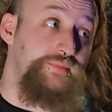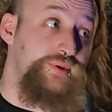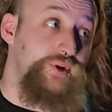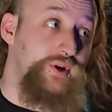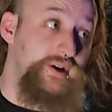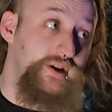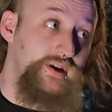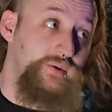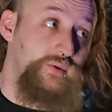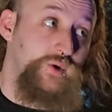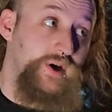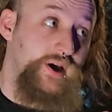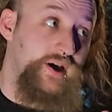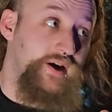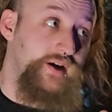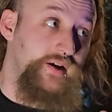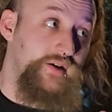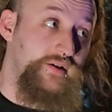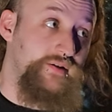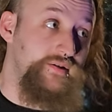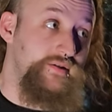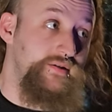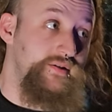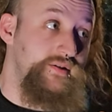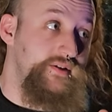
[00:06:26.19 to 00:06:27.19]
pretty
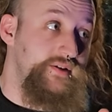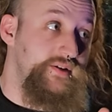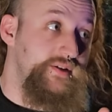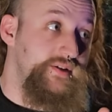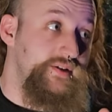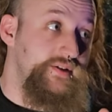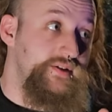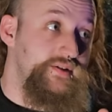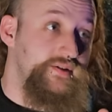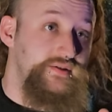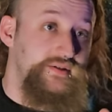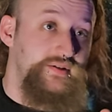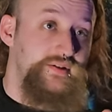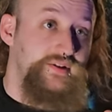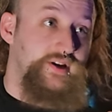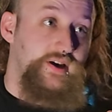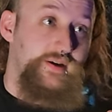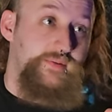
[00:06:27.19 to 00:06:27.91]
well. Mm-hmm.